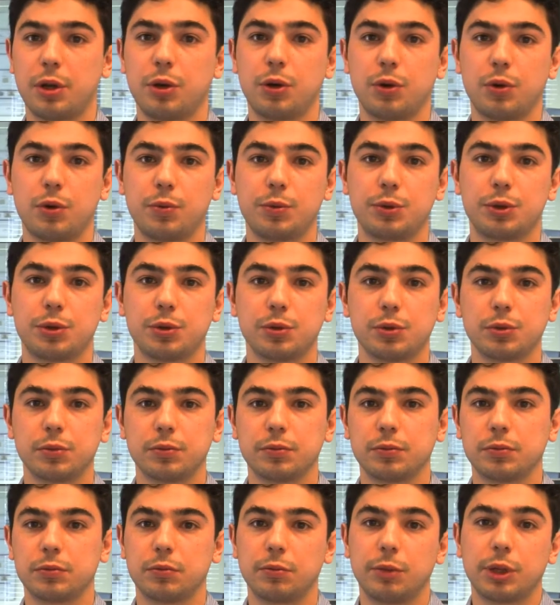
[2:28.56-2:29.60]
I hope to
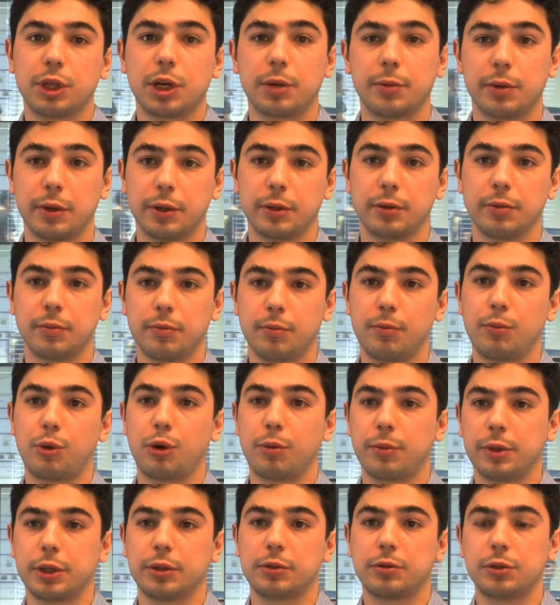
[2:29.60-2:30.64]
become a
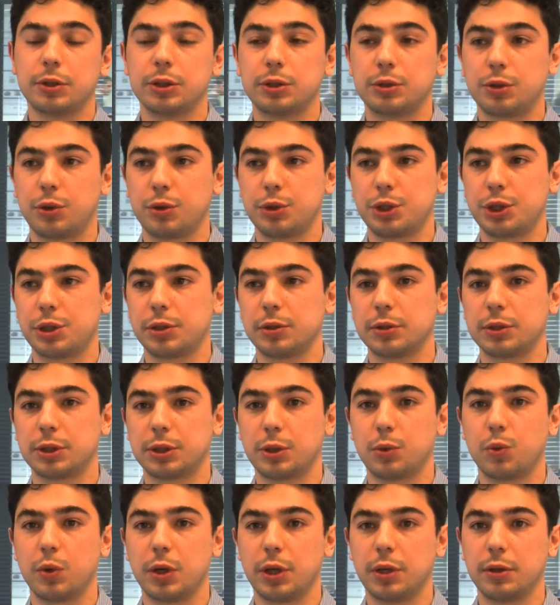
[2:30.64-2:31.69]
prominent researcher
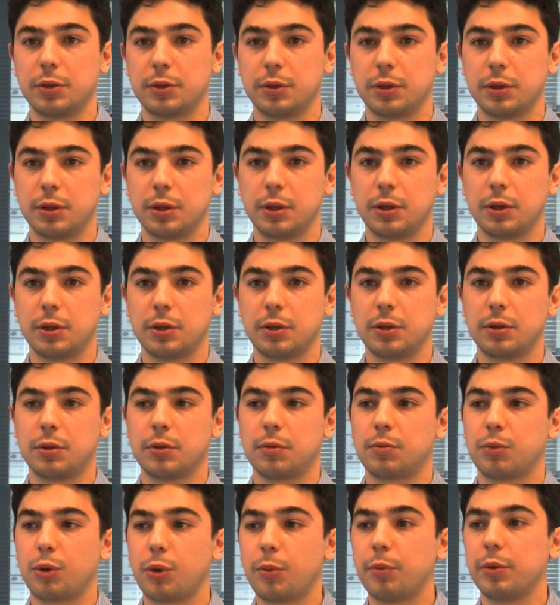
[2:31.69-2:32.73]
somewhere
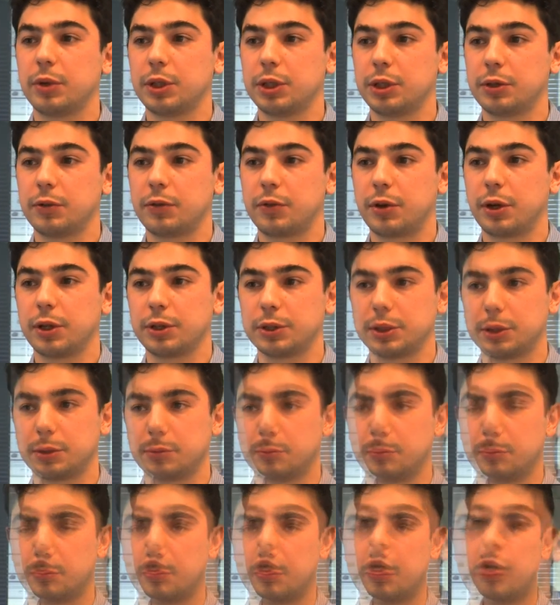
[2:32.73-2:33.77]
probably in France.
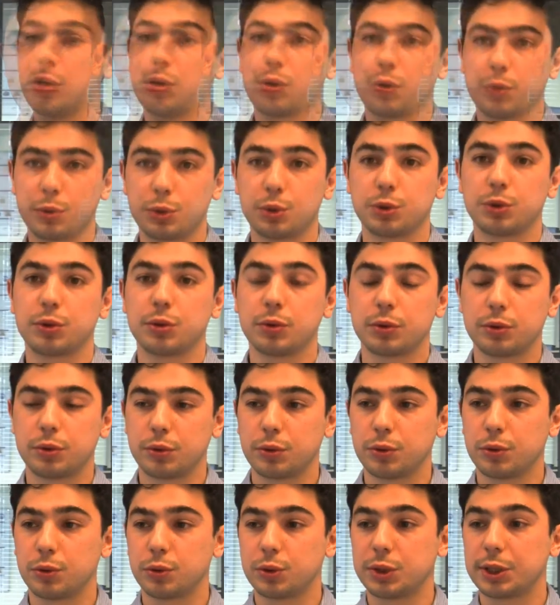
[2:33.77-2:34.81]
I hope to,
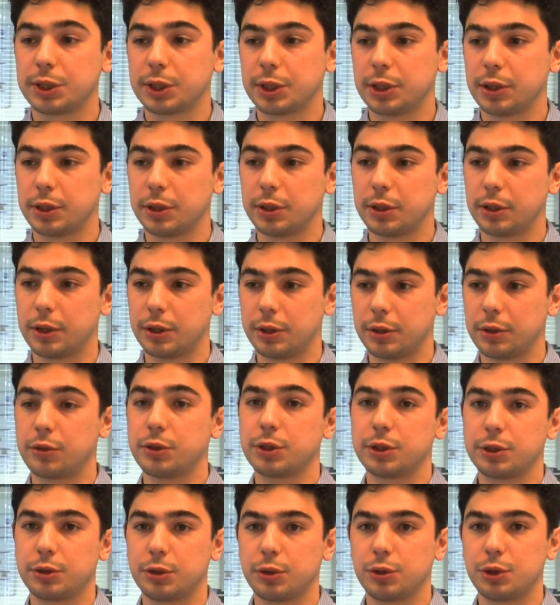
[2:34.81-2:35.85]
to stay in
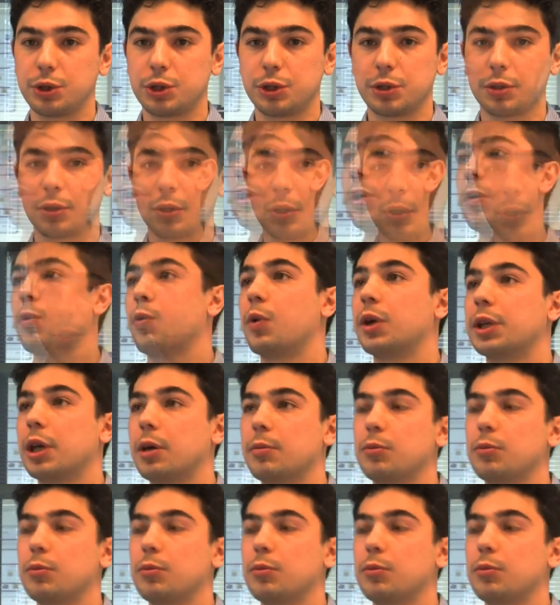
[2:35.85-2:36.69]
research. When I